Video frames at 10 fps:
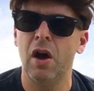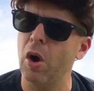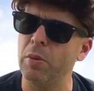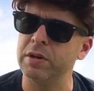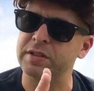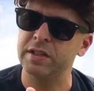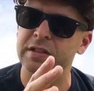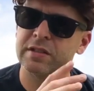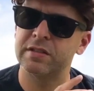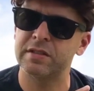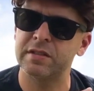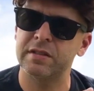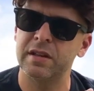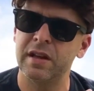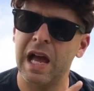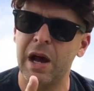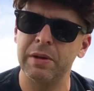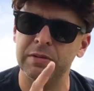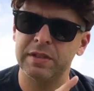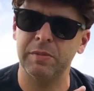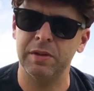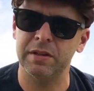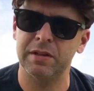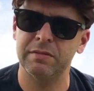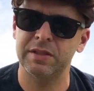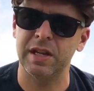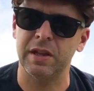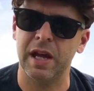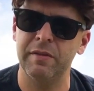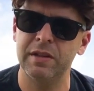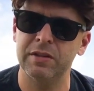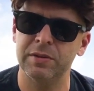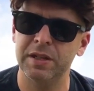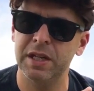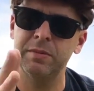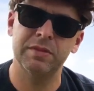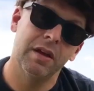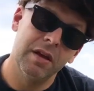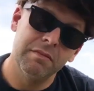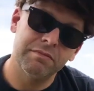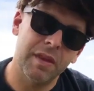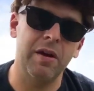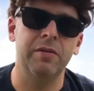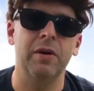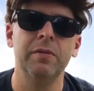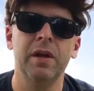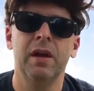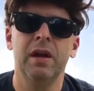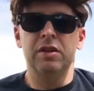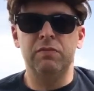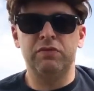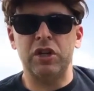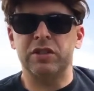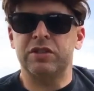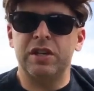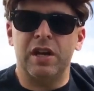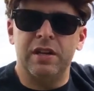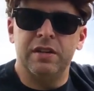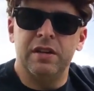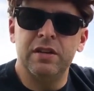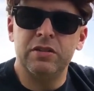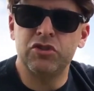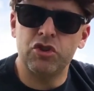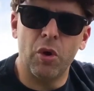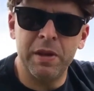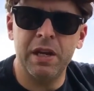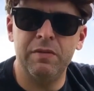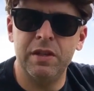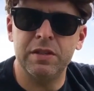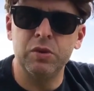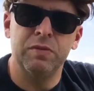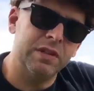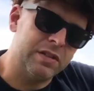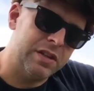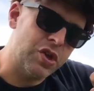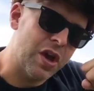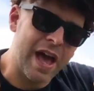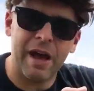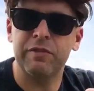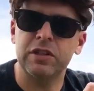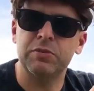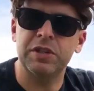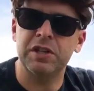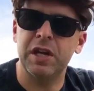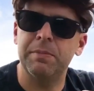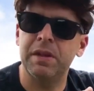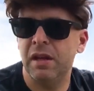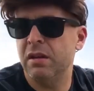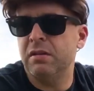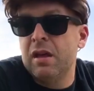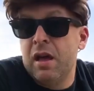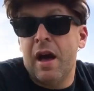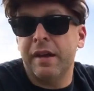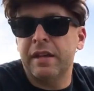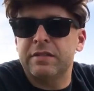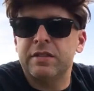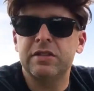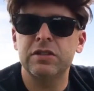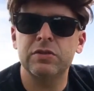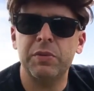oh, was this how he was able to stay alive these whole times? I don't know. You've just done so many of these movies and you have to switch it up. And I guess this is